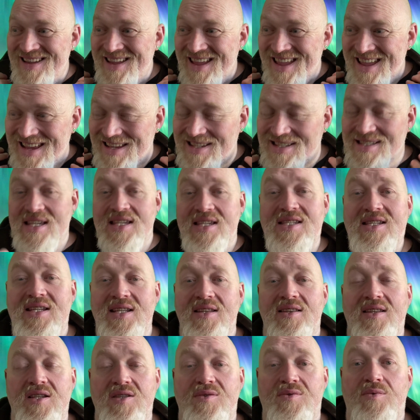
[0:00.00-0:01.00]
exist
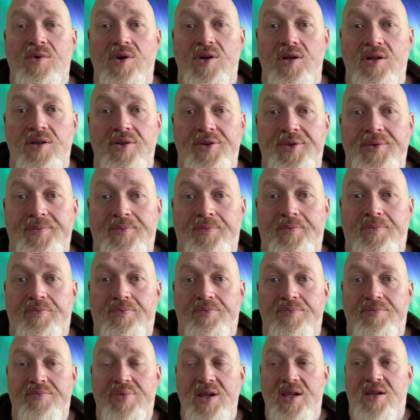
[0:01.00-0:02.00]
in this world
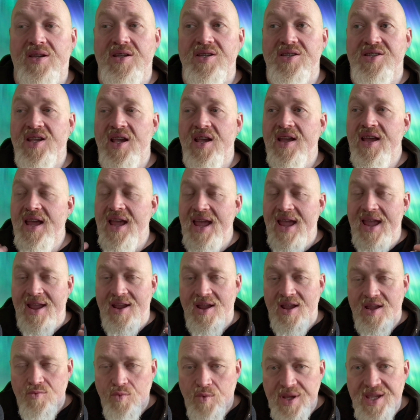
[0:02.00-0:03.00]
because
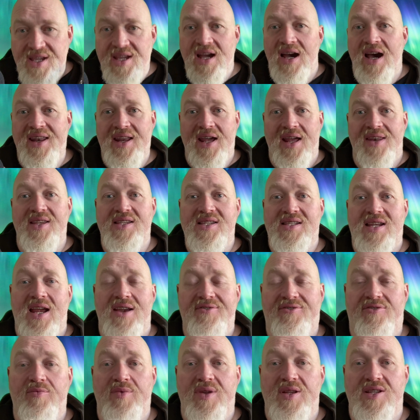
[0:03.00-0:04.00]
we can't
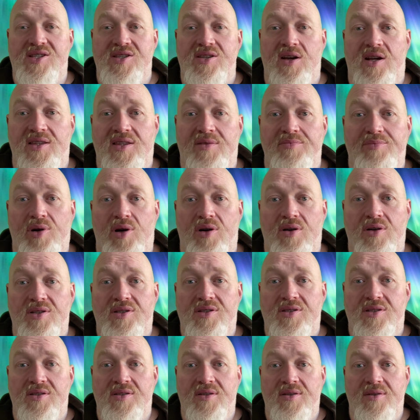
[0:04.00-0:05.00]
understand from inside the
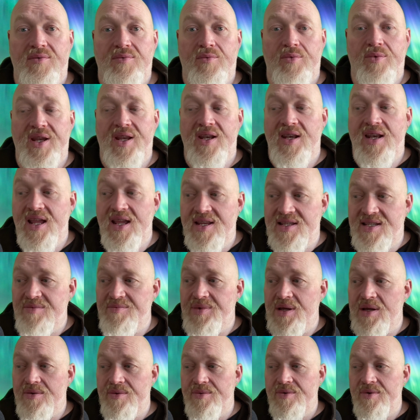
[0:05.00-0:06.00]
box. We need to
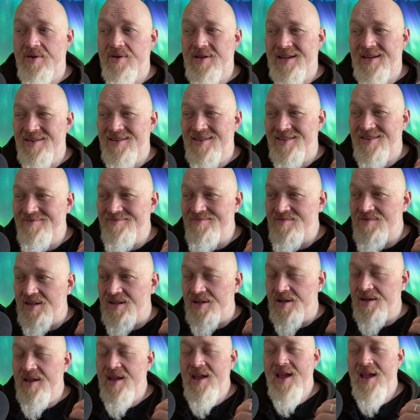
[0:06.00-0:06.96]
be able to, you know,